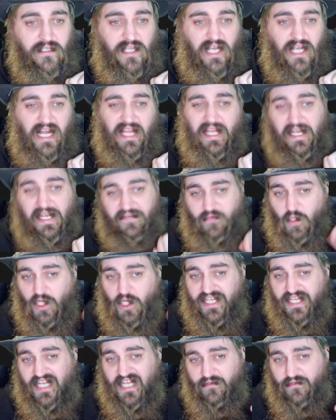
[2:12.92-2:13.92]
And then if you
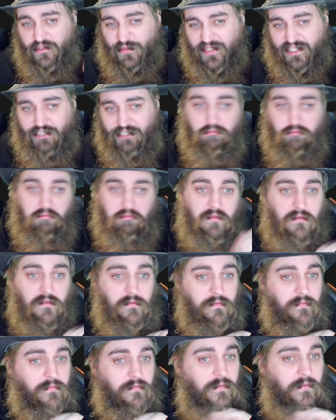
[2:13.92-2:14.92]
want a counter, which
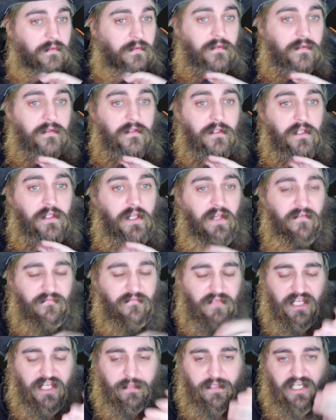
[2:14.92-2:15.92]

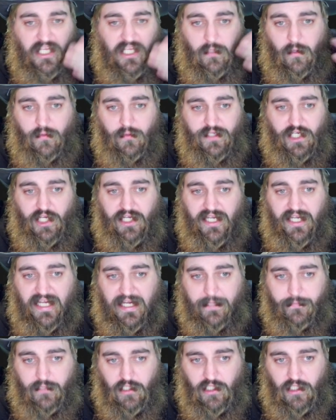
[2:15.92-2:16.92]
for this particular one we don't
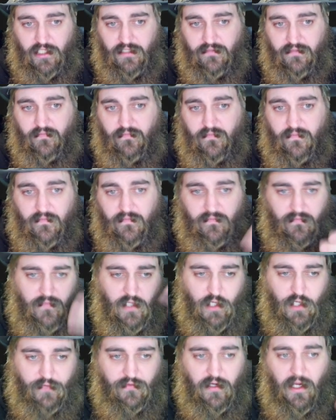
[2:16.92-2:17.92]
need, but
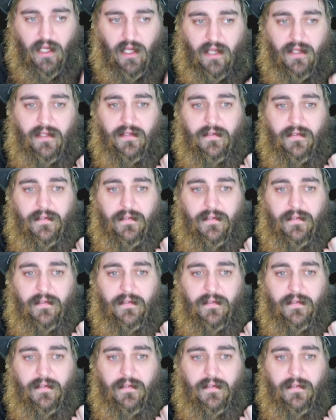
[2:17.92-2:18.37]
other